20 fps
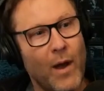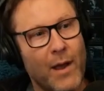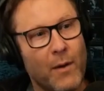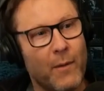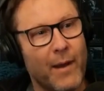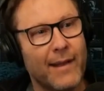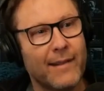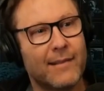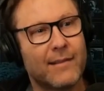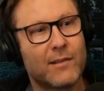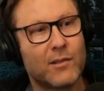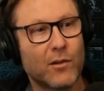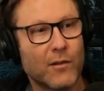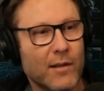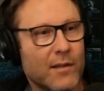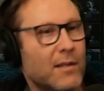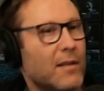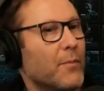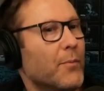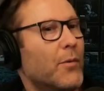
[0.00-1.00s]
the brief. So
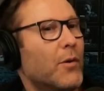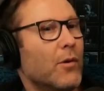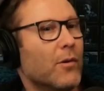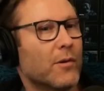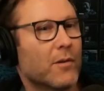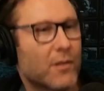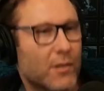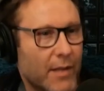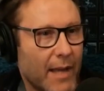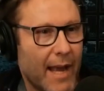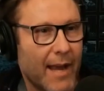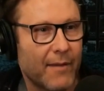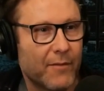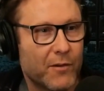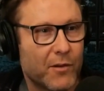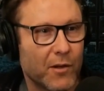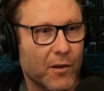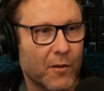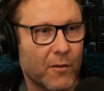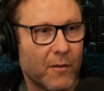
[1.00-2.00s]
this computer
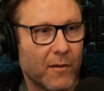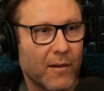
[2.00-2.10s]
saved you.